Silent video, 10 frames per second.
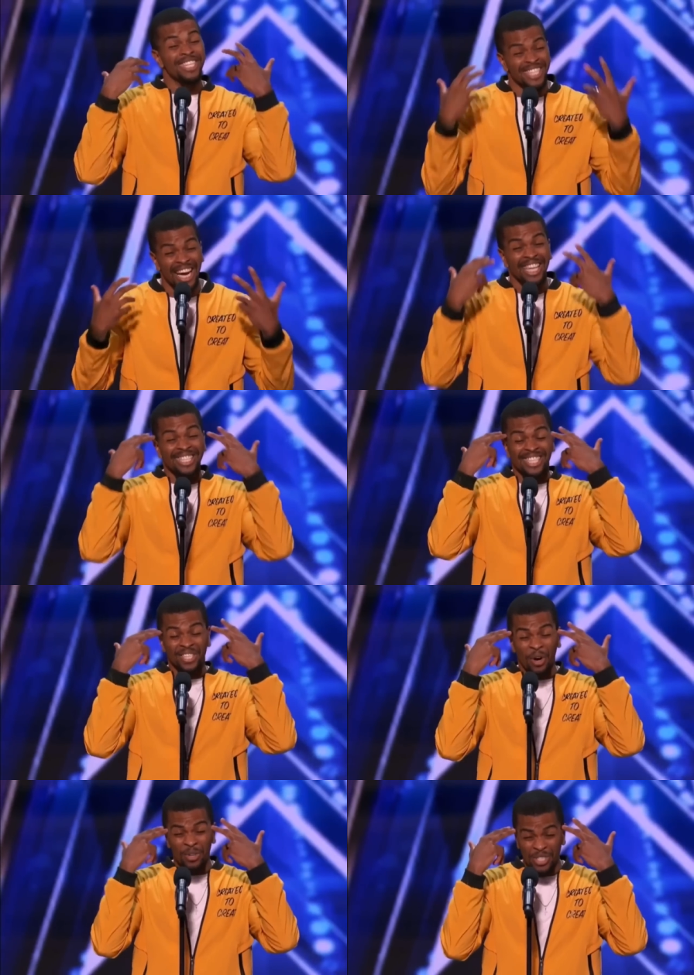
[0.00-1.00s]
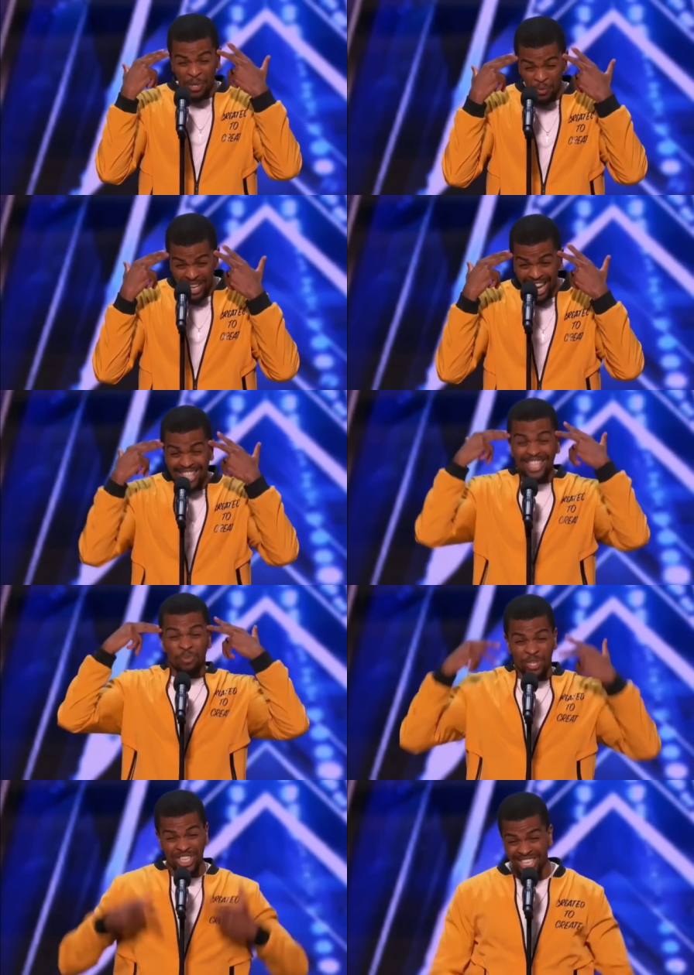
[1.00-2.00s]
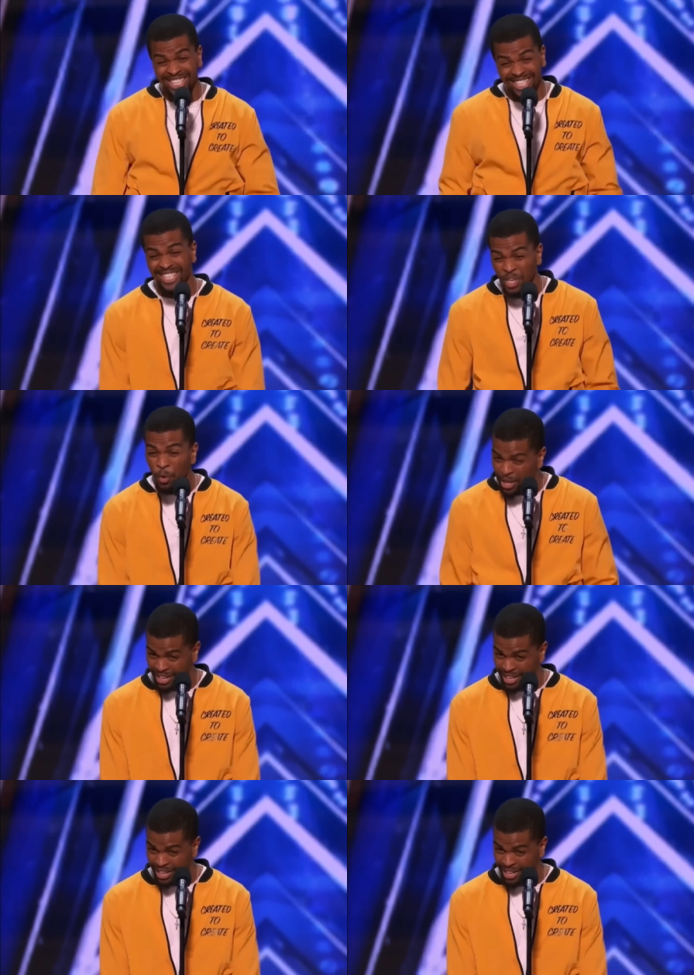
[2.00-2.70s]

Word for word: designs these alternate realities where she is still